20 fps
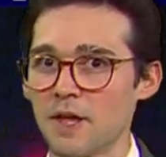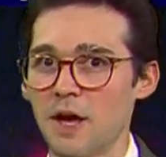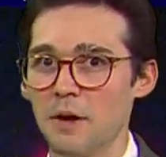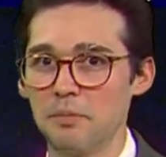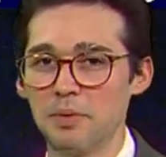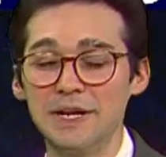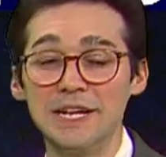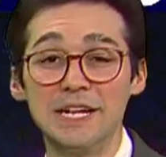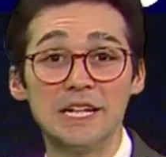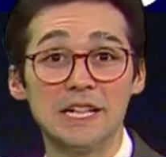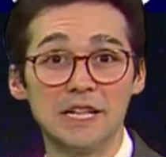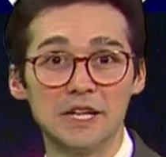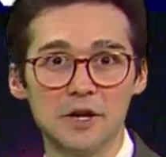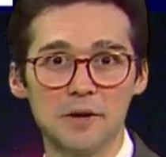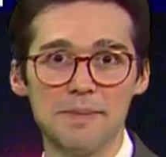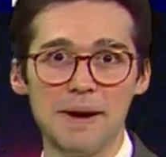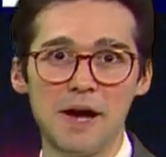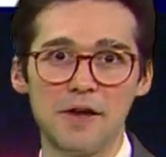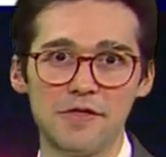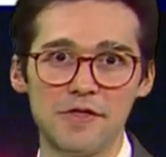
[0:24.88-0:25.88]
uh, pretty
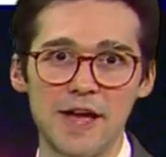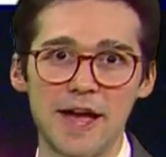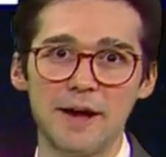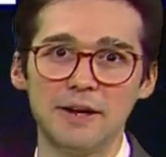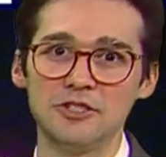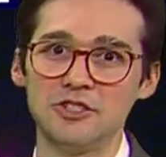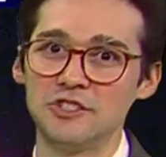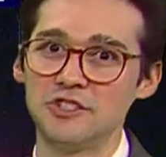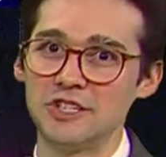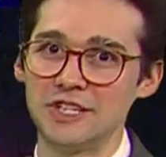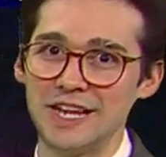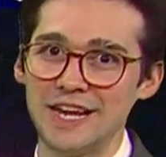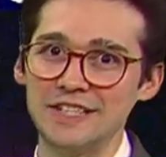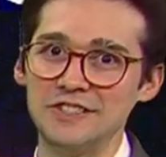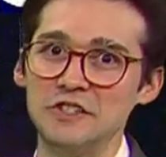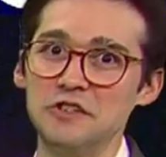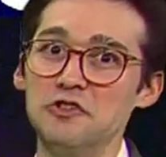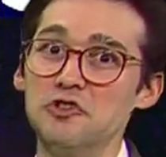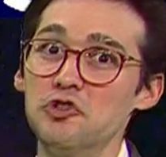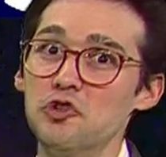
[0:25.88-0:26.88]
clear about that, just in
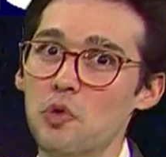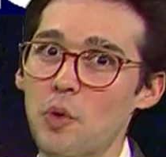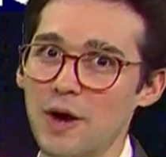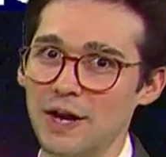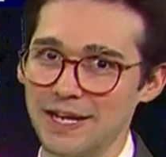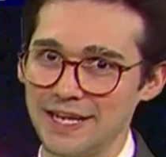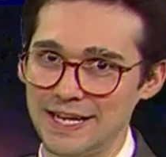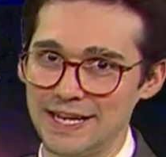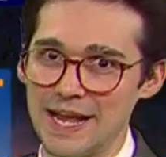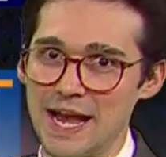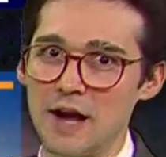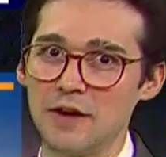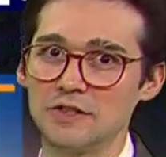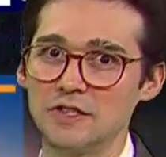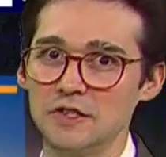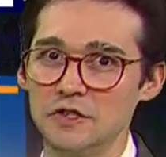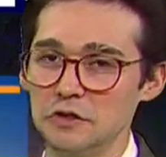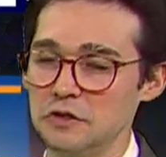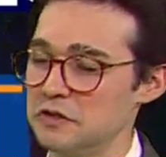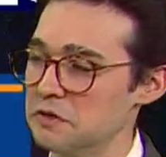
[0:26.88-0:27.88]
case you do want to get
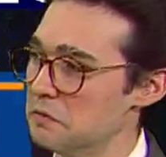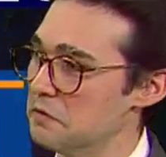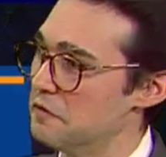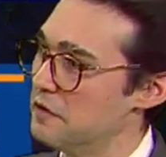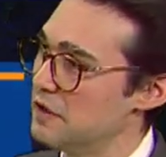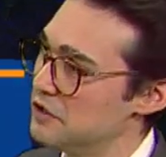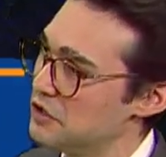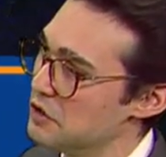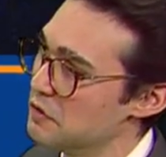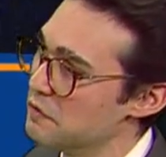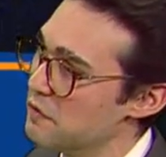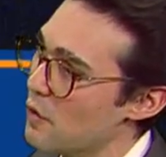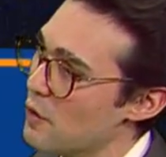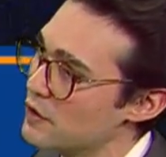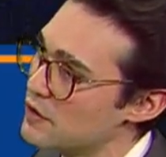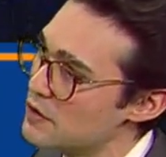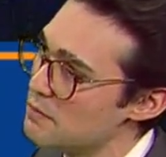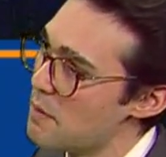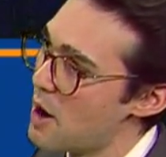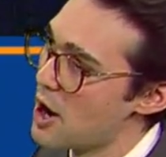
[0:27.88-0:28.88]
out and do some fishing
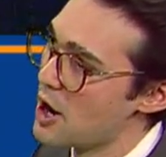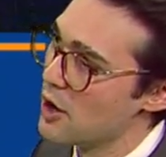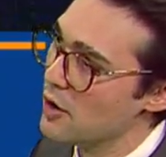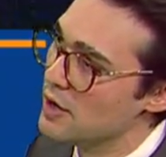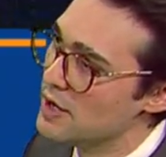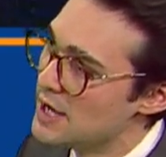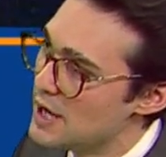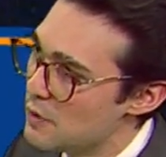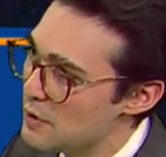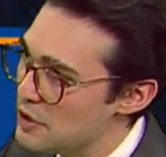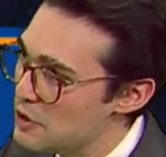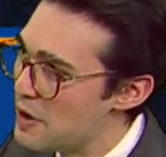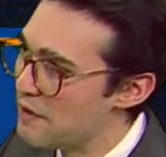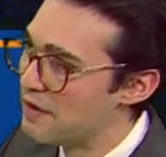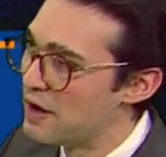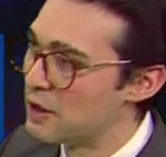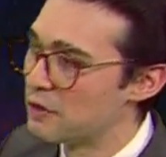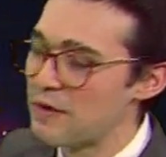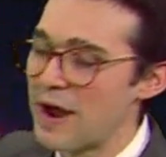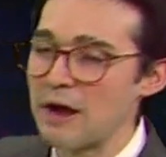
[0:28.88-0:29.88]
for tomorrow. We do have
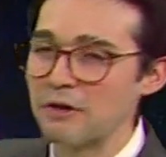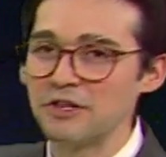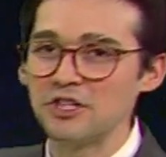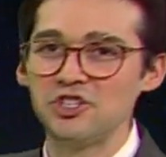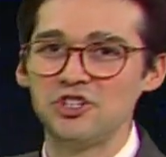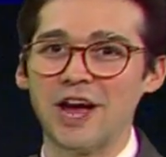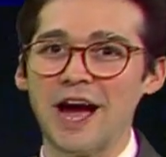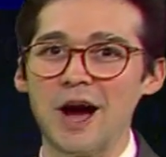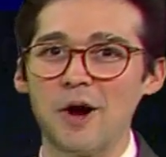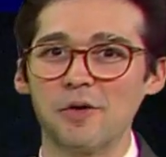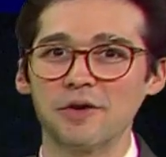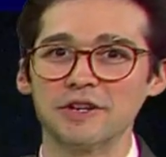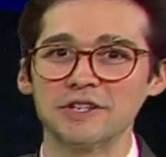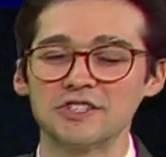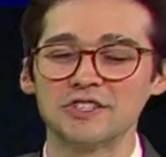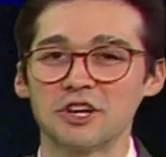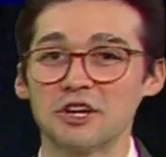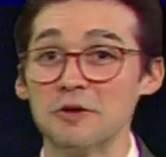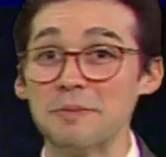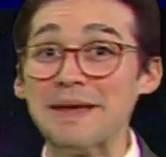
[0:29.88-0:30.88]
another round of
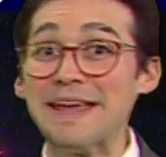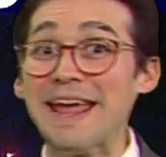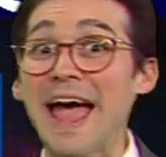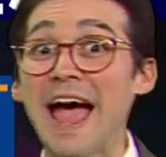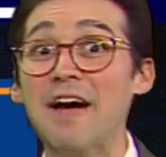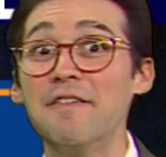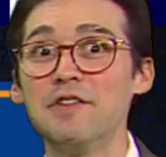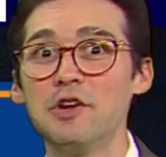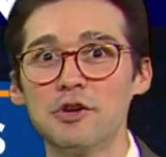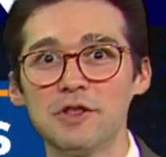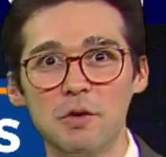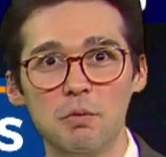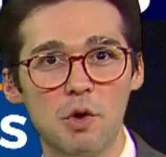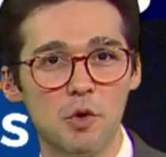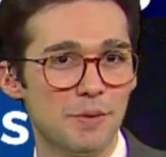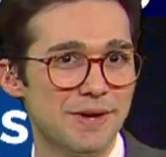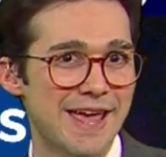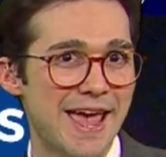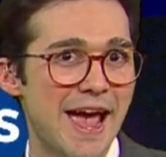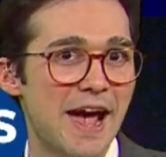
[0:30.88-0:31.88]
showers. They're going to be heavier than
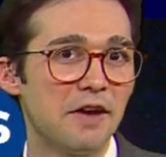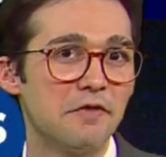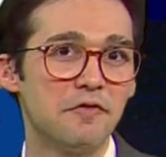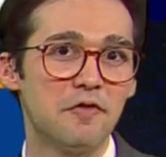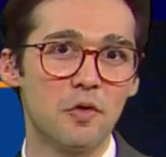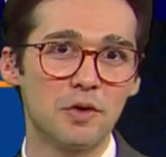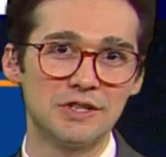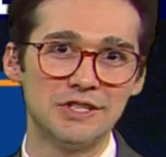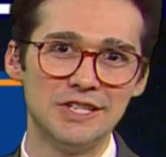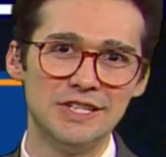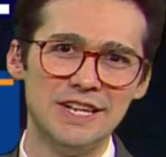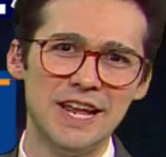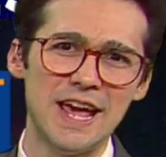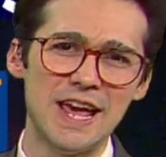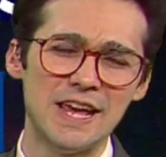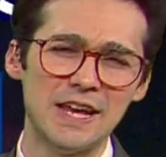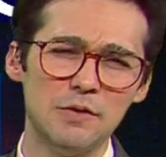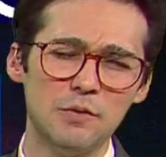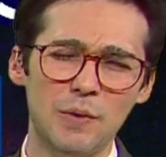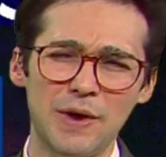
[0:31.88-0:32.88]
what we had for
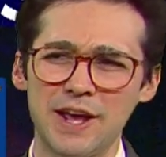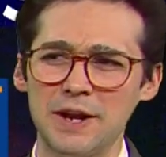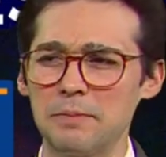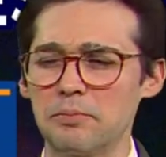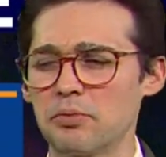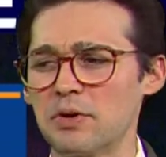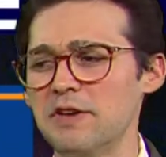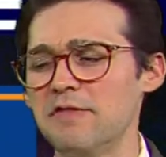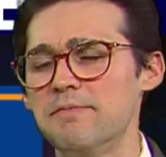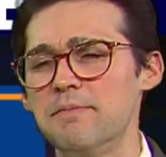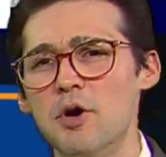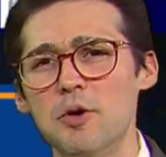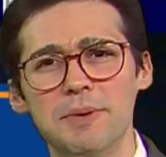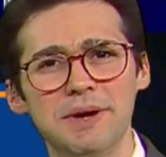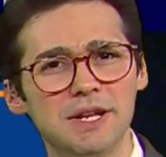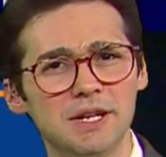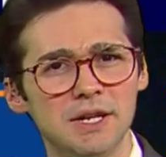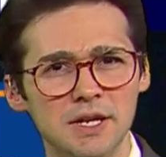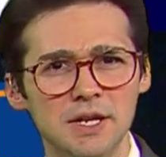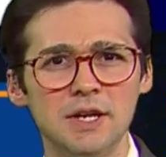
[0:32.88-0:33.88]
today. We had a brief
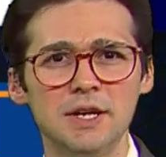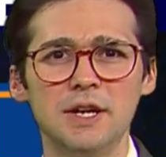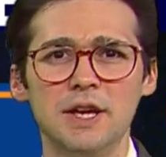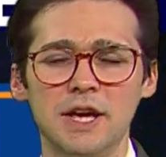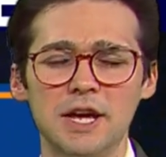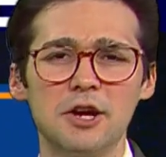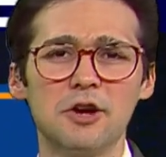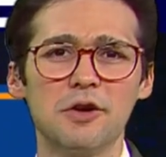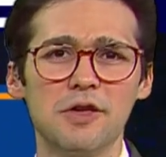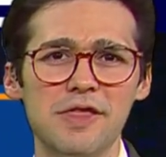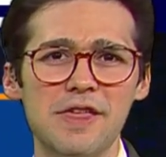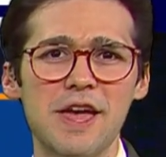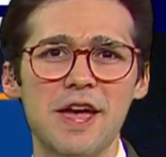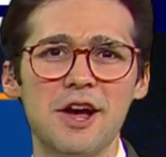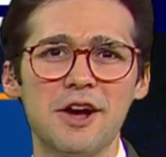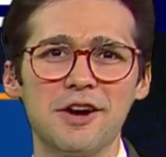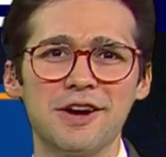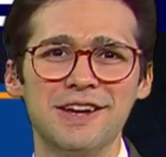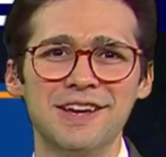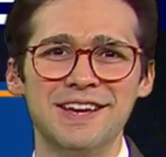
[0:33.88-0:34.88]
moment here or
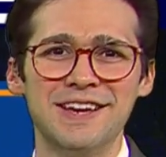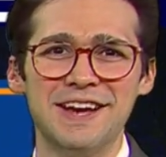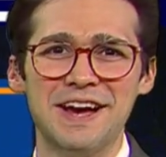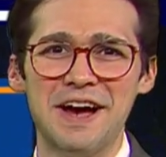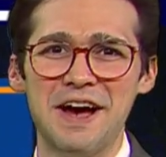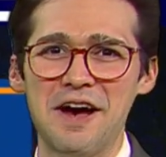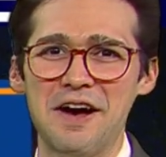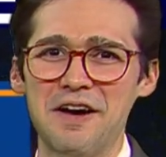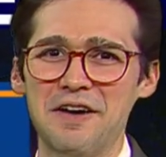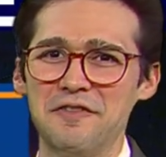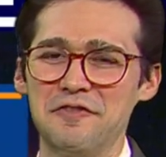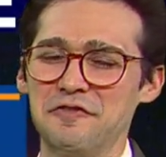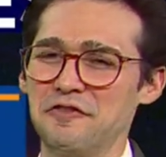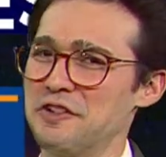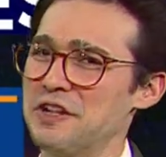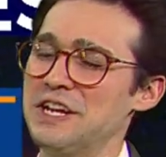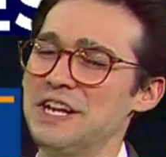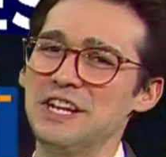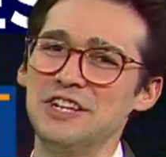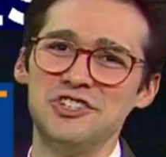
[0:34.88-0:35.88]
there. Uh,
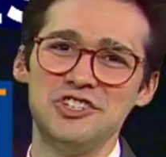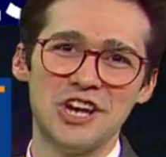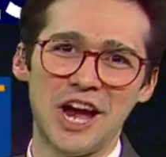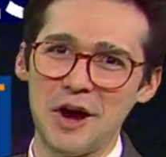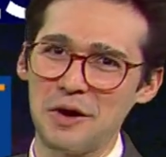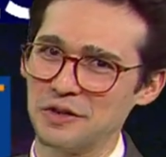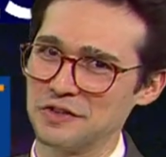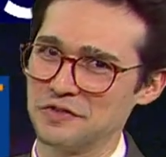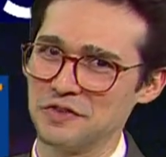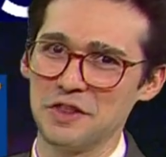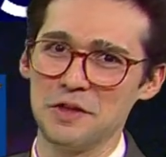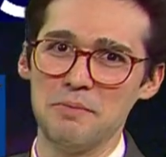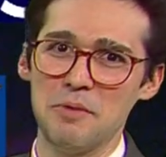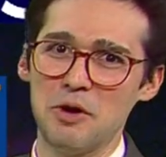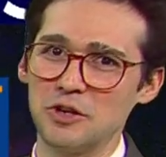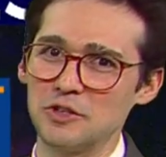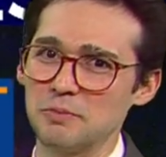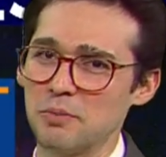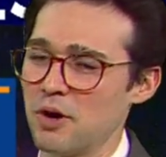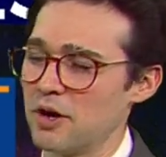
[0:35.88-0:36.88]
fleeting showers for the
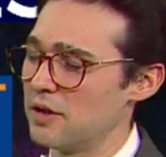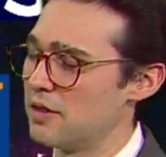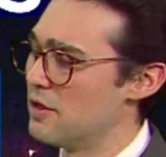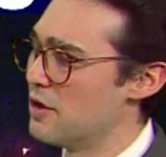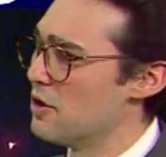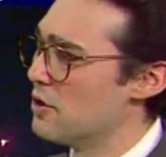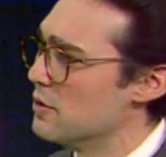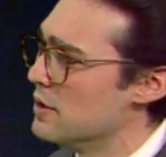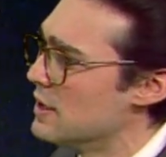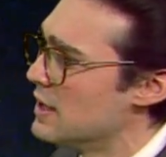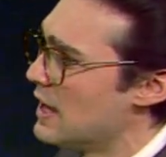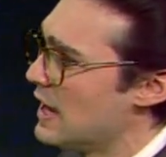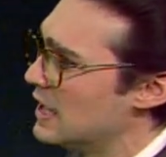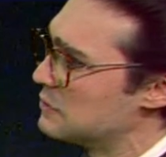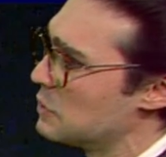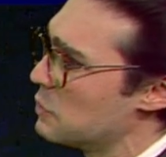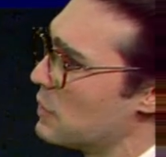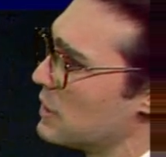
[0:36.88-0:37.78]
most part, though, as we